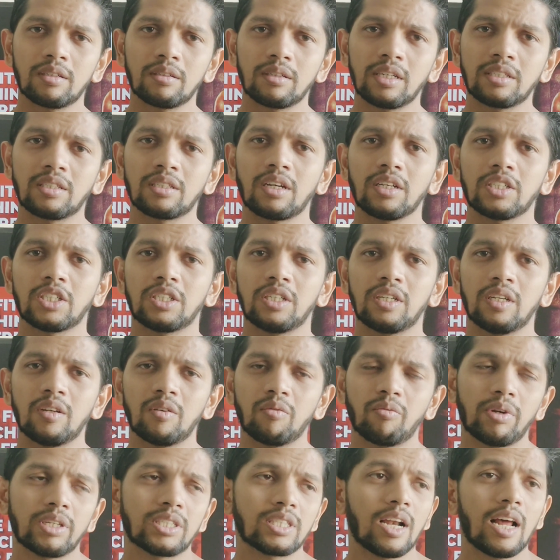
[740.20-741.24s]

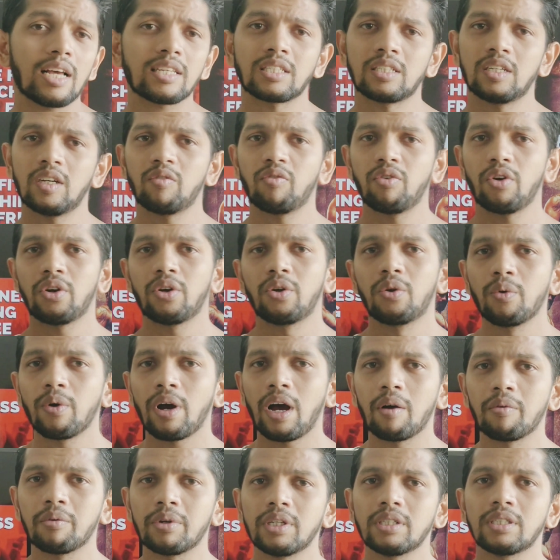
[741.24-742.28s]
discussion, which lasted for 2
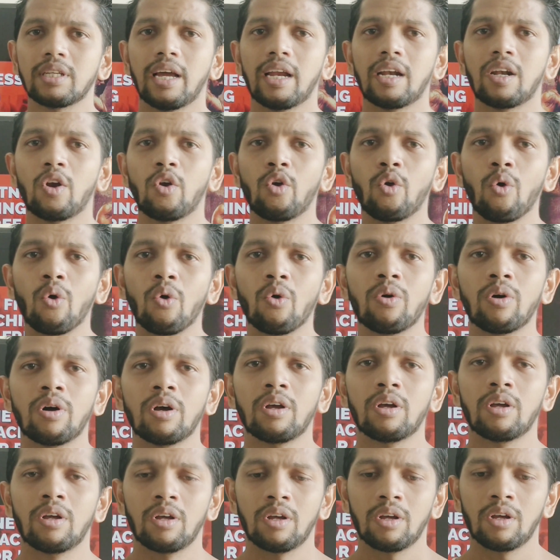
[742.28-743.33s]
hours, had
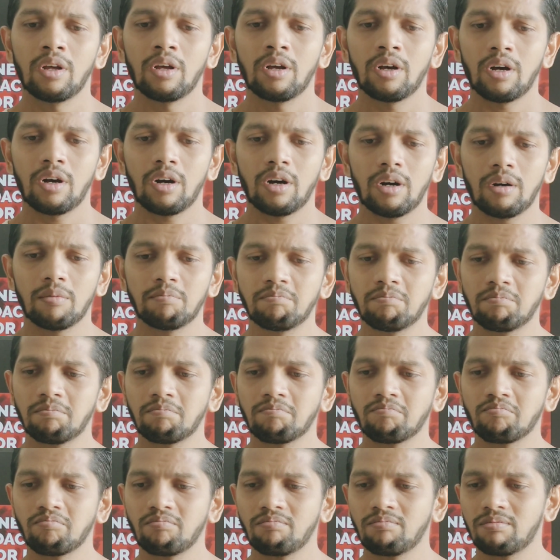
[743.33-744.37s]

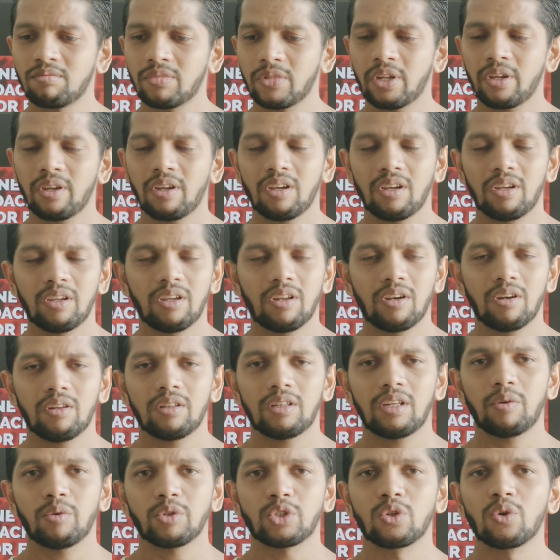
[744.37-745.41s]

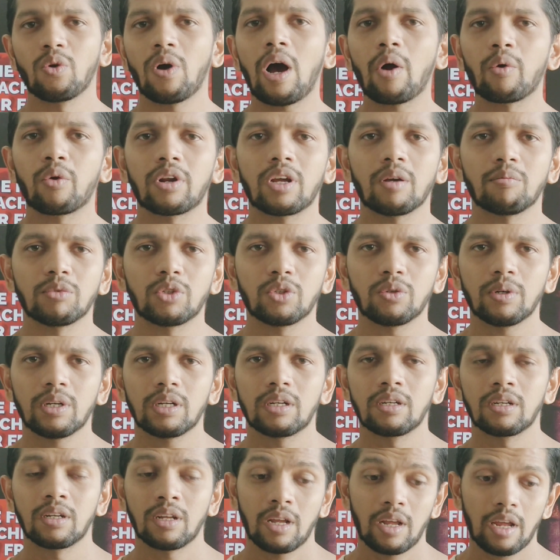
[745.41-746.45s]
there was no outcome to
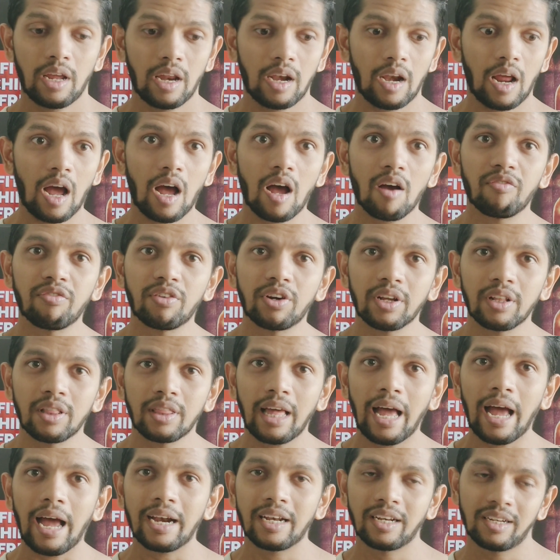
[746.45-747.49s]
it. And after
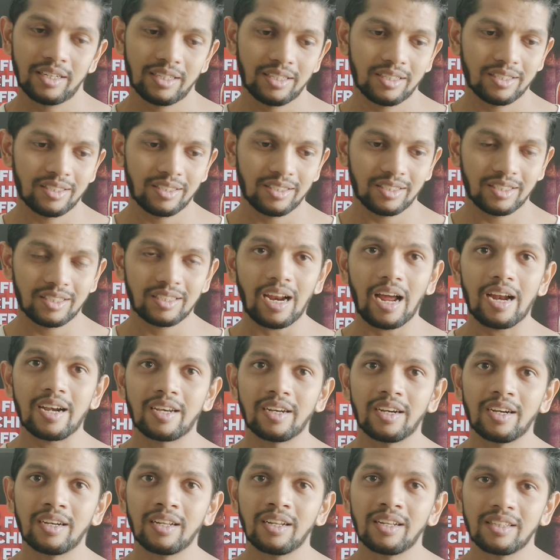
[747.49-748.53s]
that
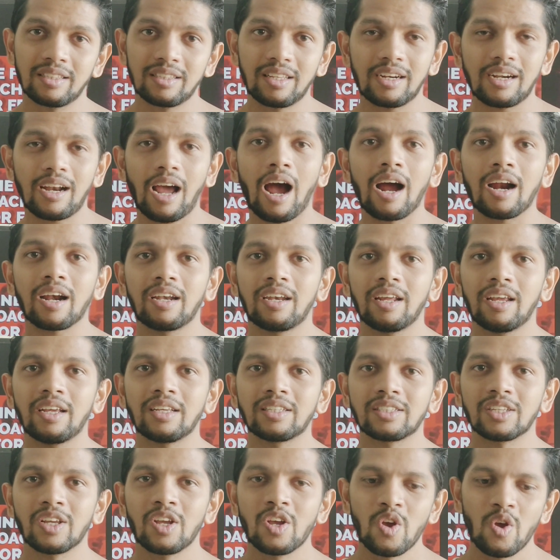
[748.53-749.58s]
started the dark days.
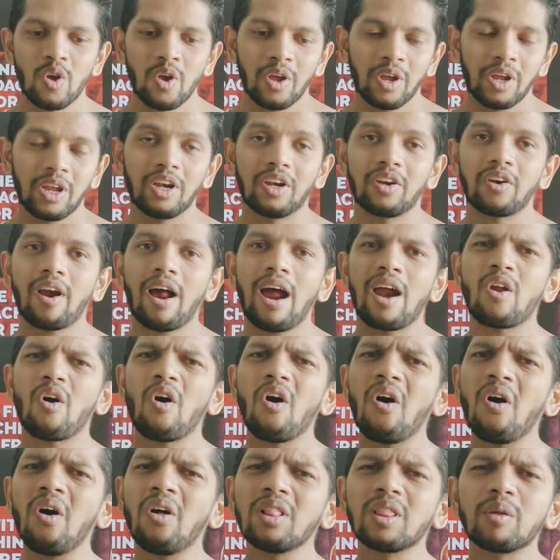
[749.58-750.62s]
He tried
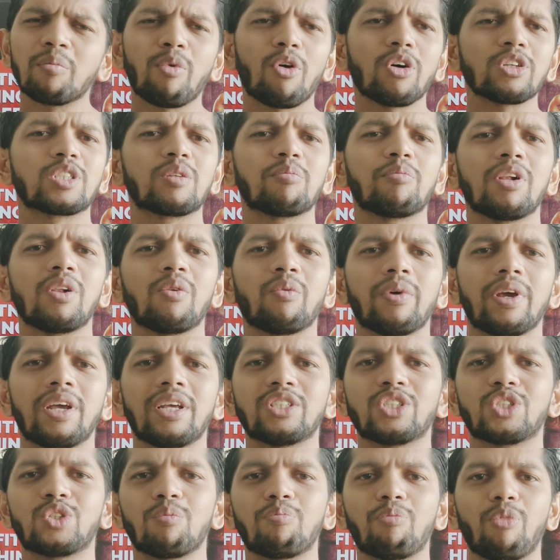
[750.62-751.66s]
all the possible
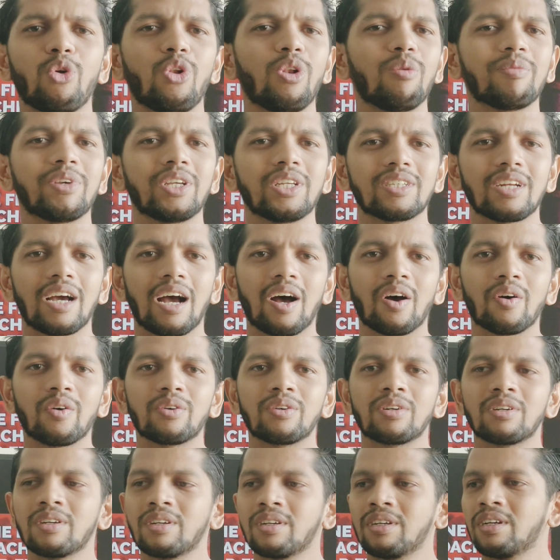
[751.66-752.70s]
ways to pull me
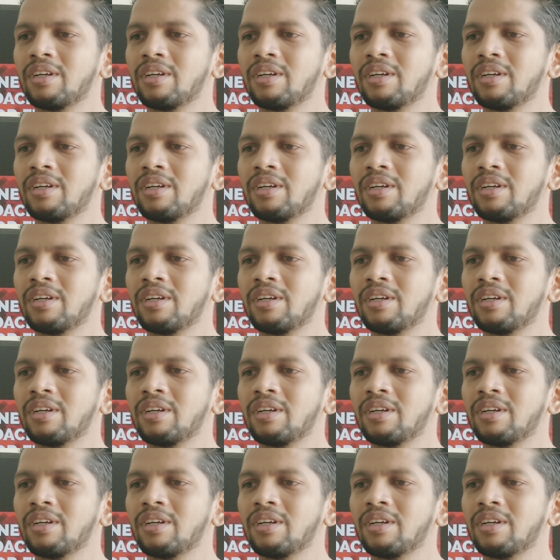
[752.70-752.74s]
down,